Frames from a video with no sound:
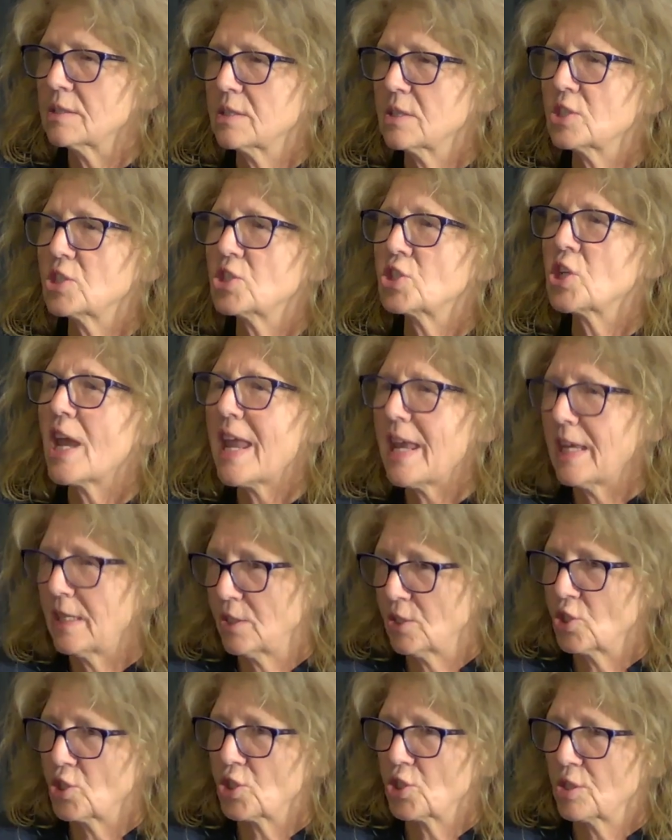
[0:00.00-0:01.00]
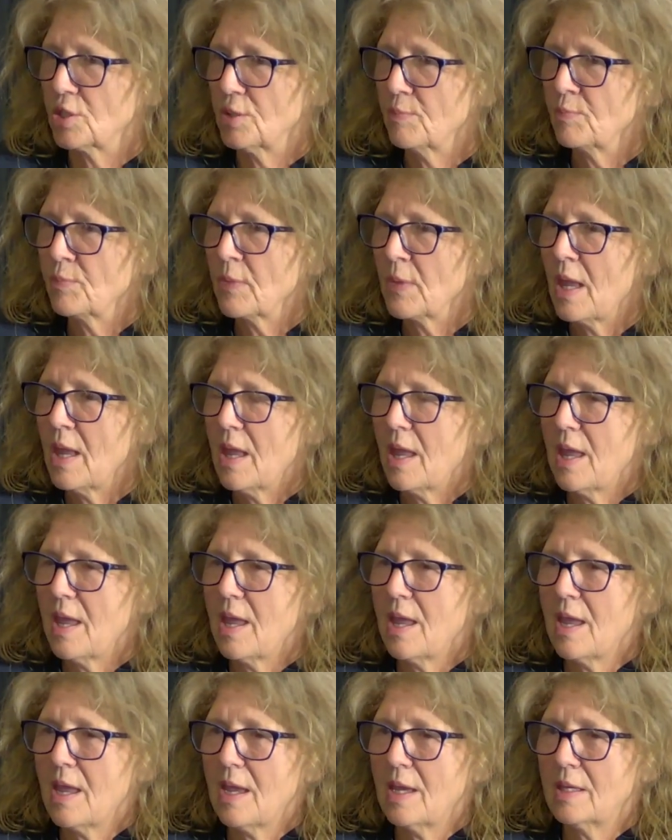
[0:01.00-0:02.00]
change.
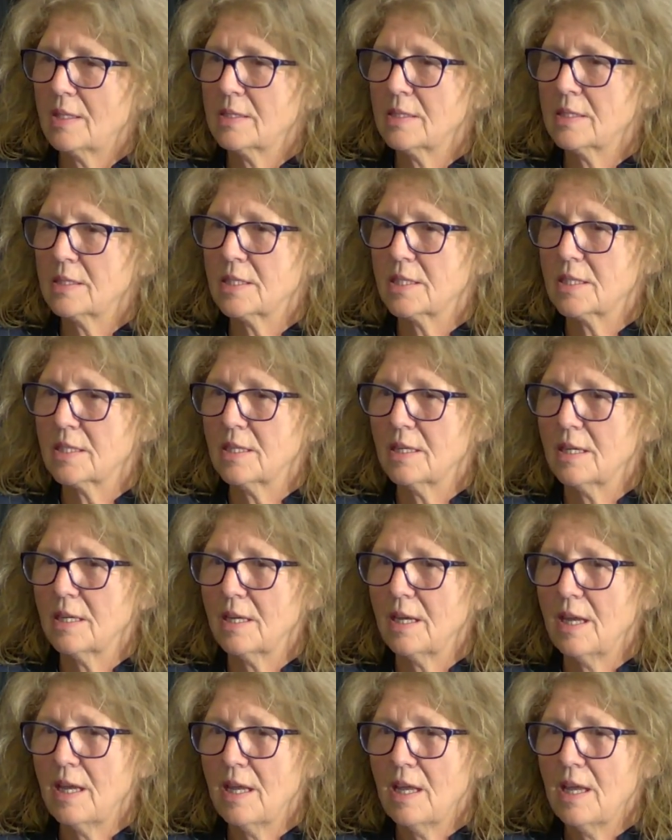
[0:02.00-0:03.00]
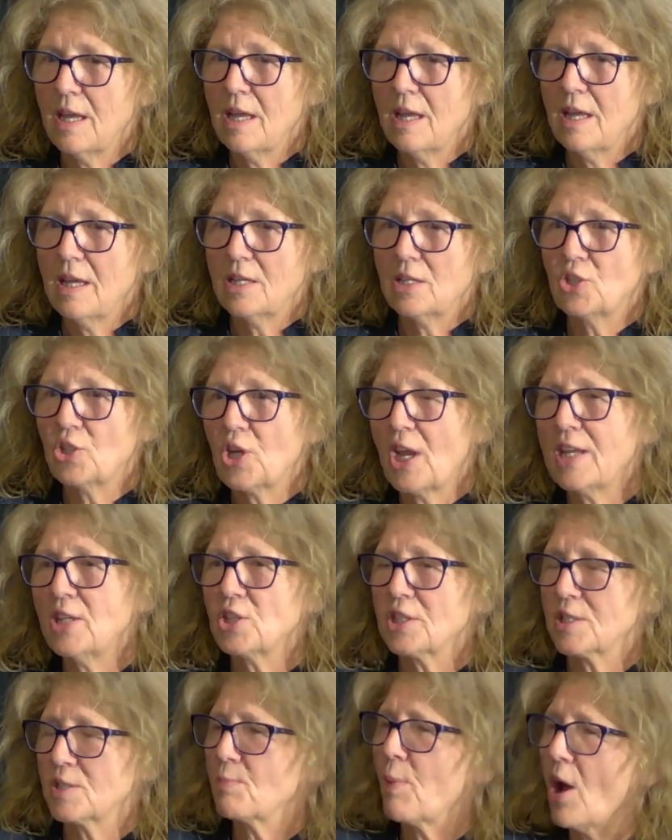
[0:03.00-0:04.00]
And
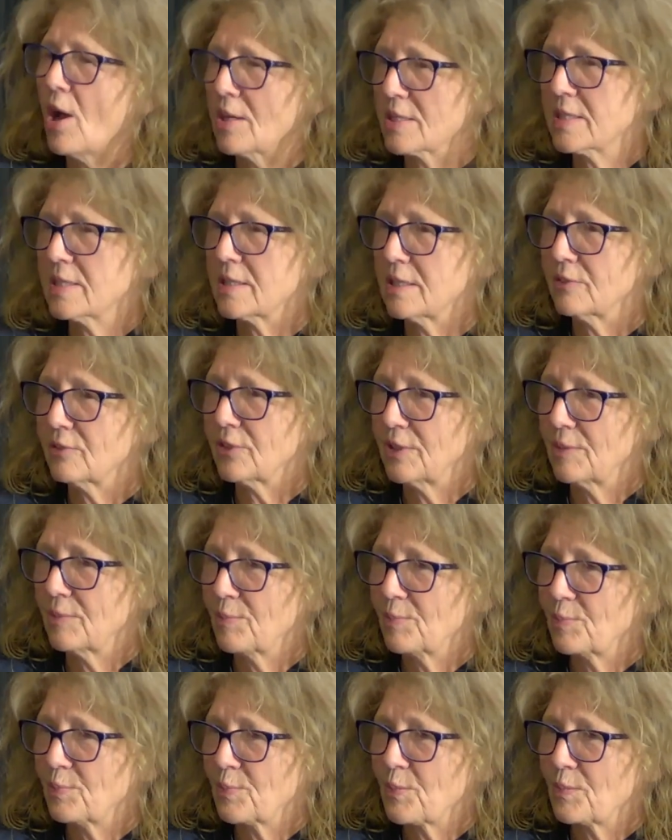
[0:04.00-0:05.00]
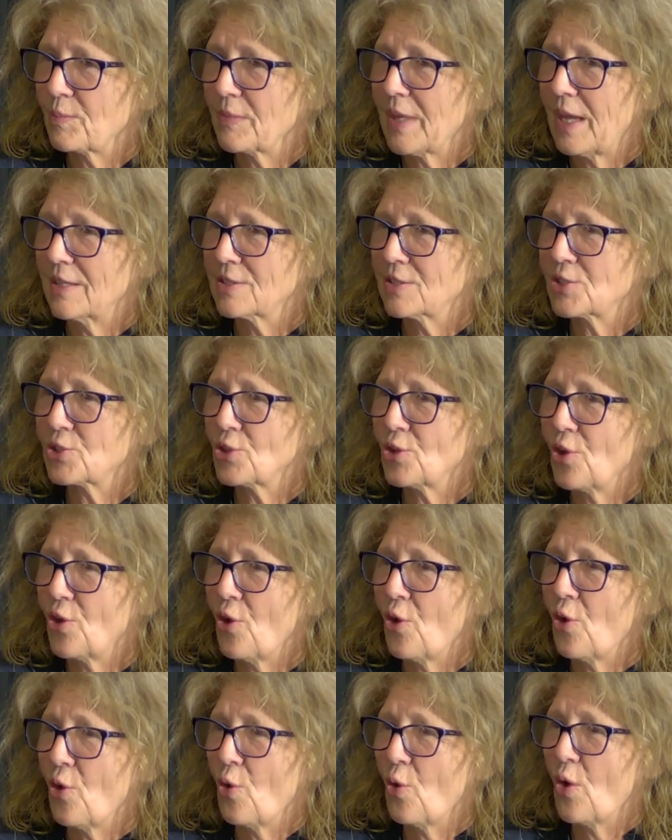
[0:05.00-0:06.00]
change is positive.
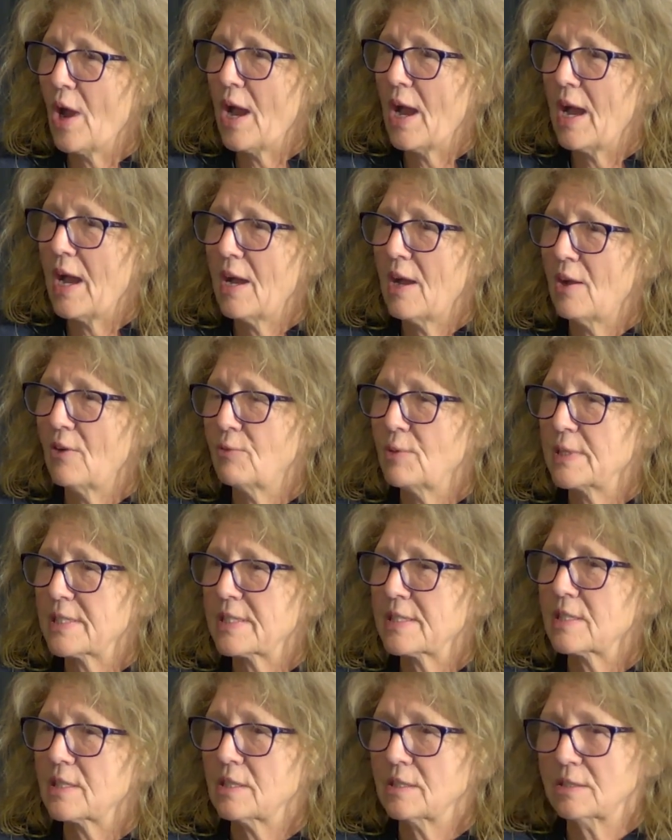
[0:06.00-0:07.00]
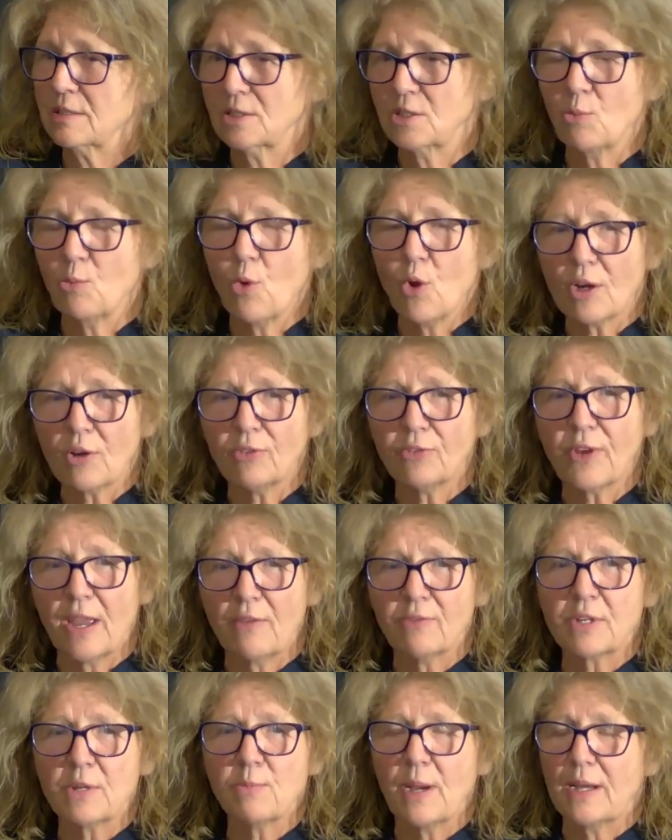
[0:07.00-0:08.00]
So with the work of
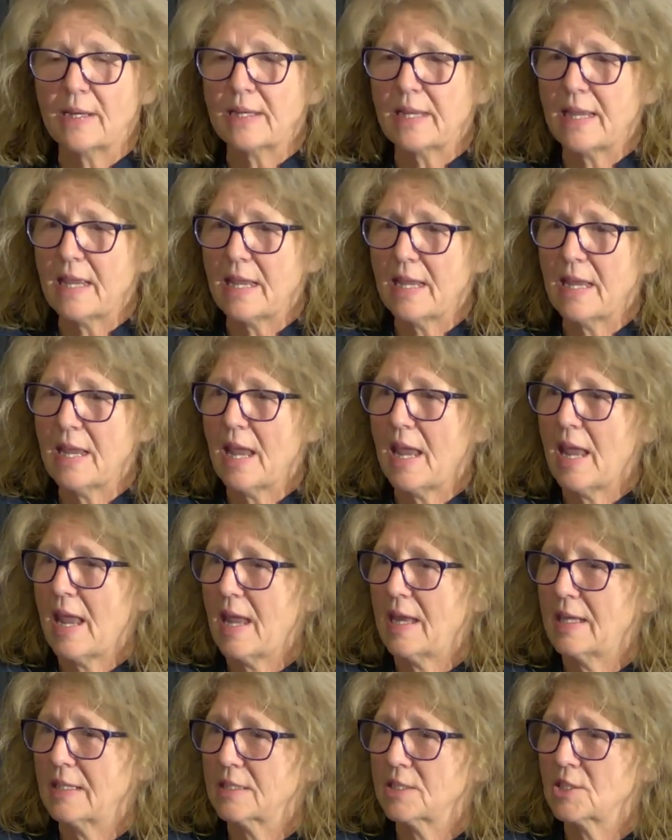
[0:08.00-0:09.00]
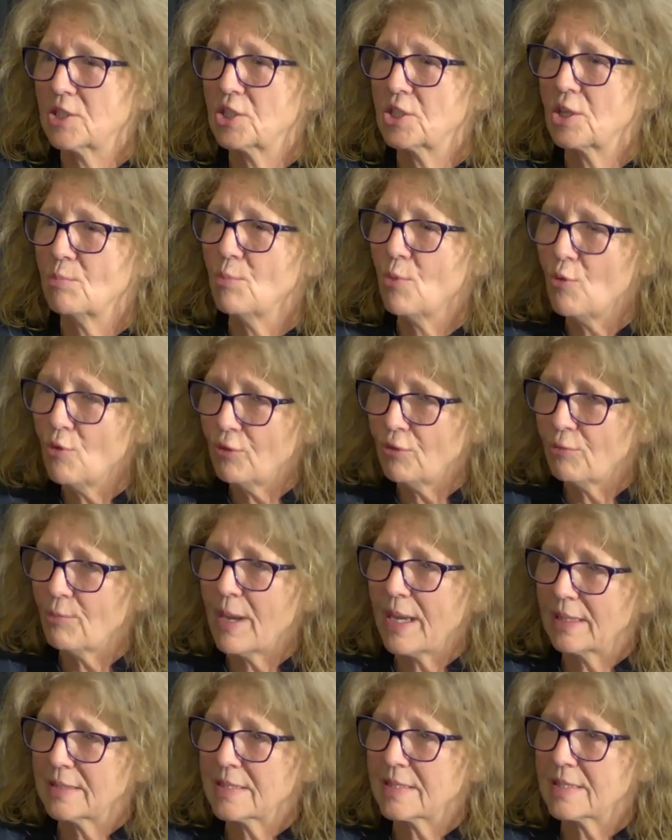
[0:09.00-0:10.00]
everybody and the
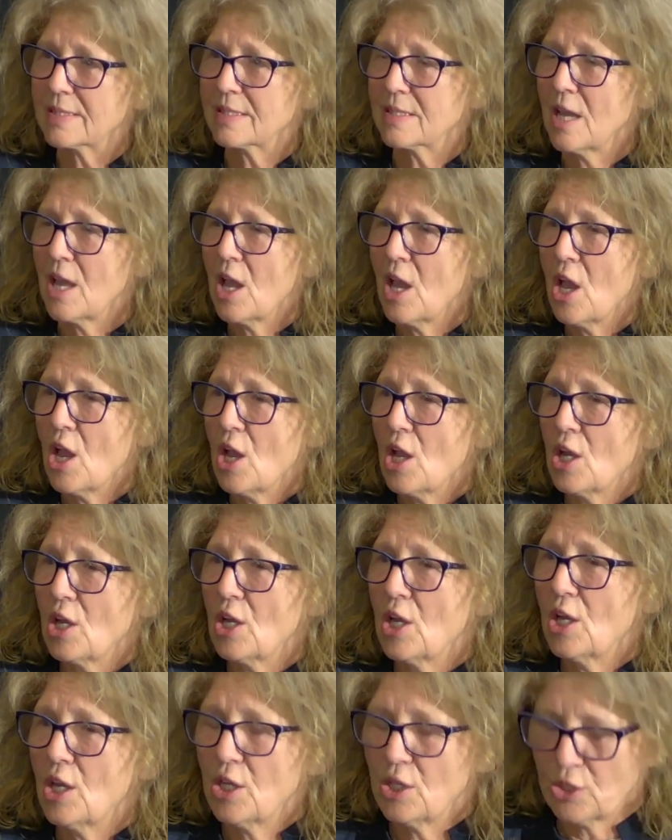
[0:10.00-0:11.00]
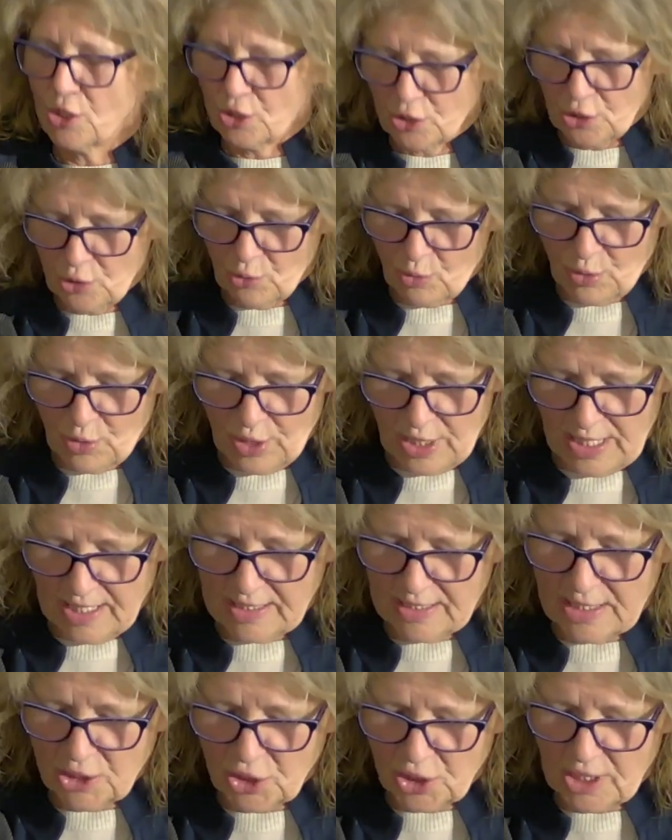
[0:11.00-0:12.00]
movements to
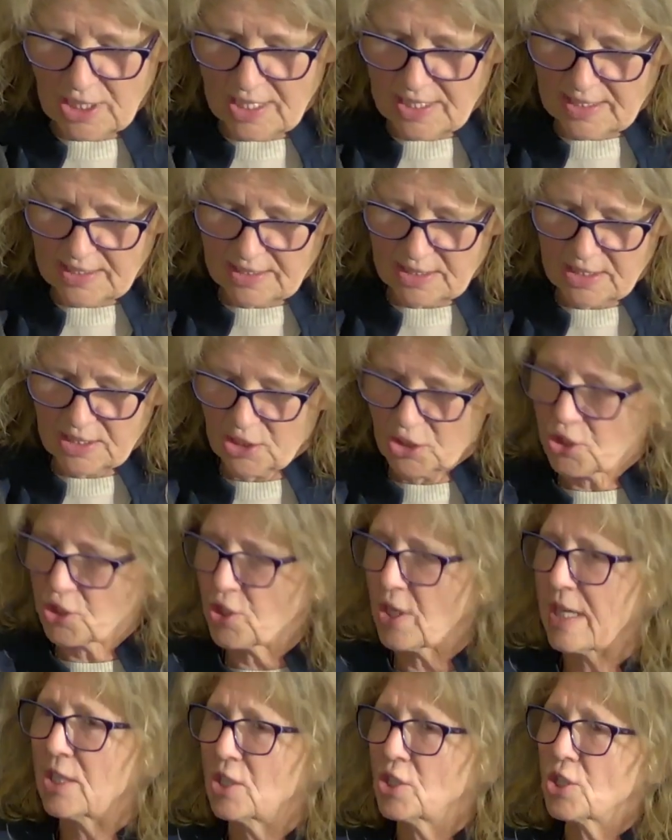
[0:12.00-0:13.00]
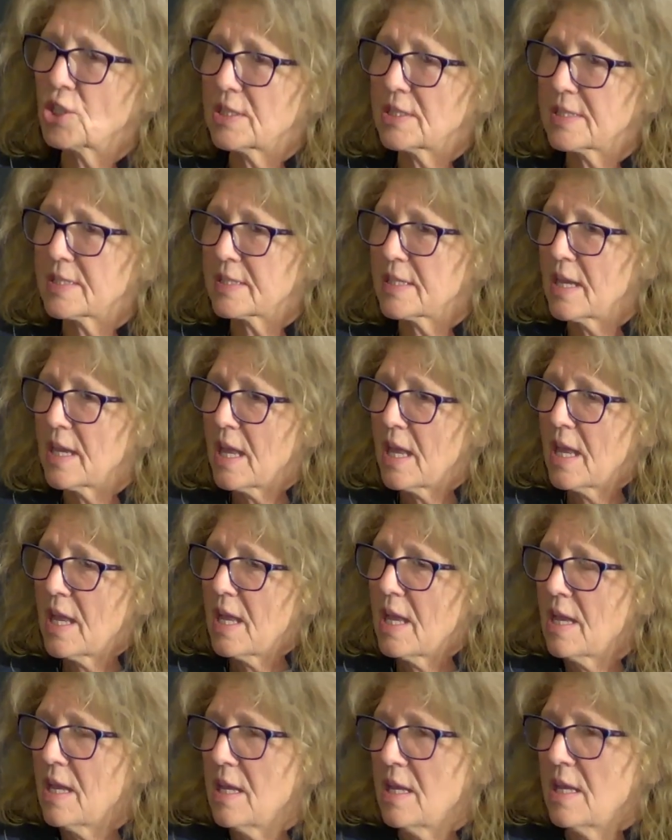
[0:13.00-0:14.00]
initiate these changes
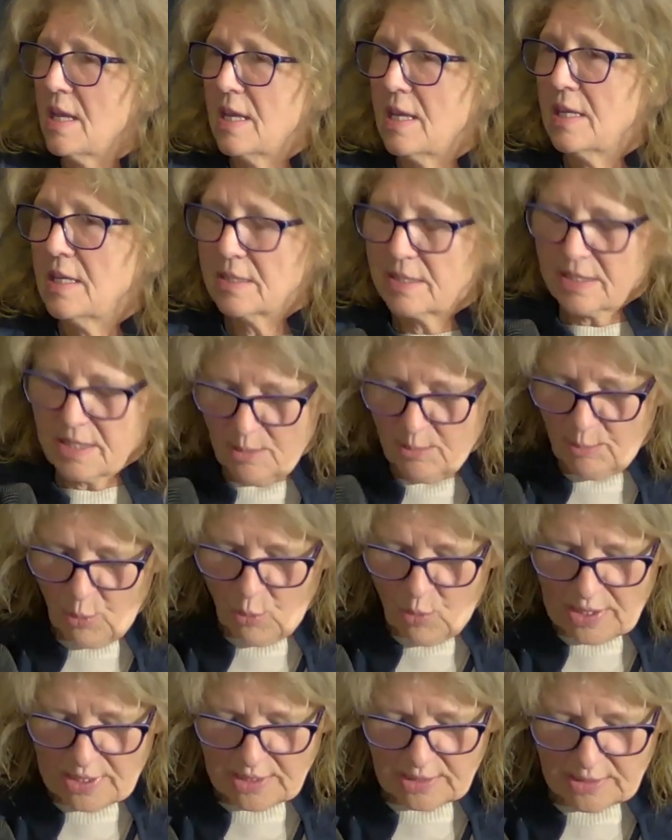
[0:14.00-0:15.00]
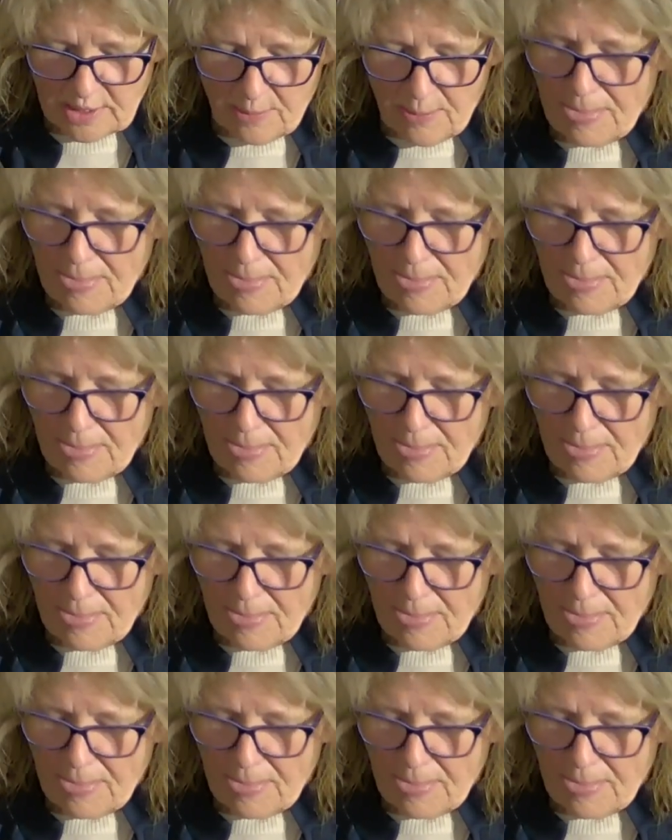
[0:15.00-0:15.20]
is important.